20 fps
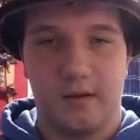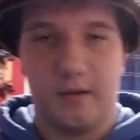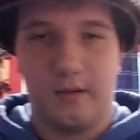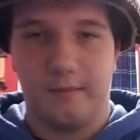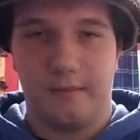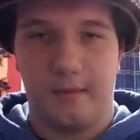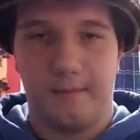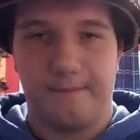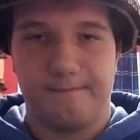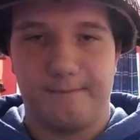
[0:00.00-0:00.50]
you
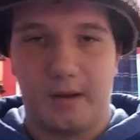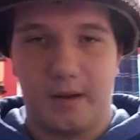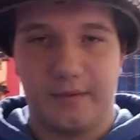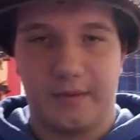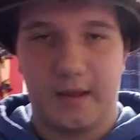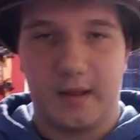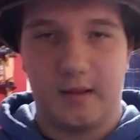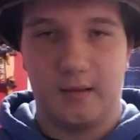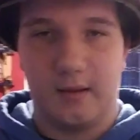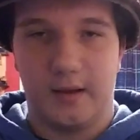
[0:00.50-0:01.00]
about
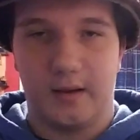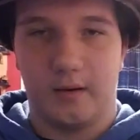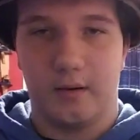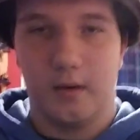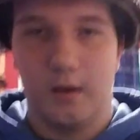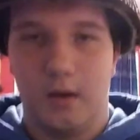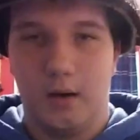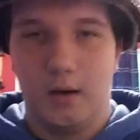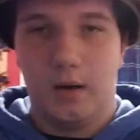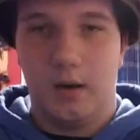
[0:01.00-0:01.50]
that later.
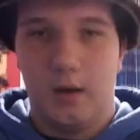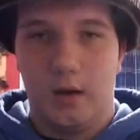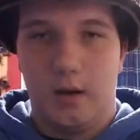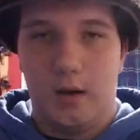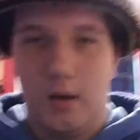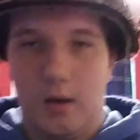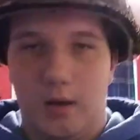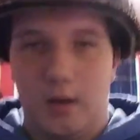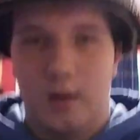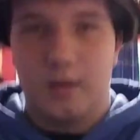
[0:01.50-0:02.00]

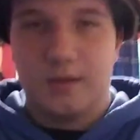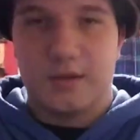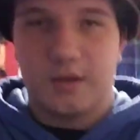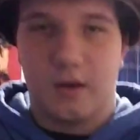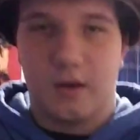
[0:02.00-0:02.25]
So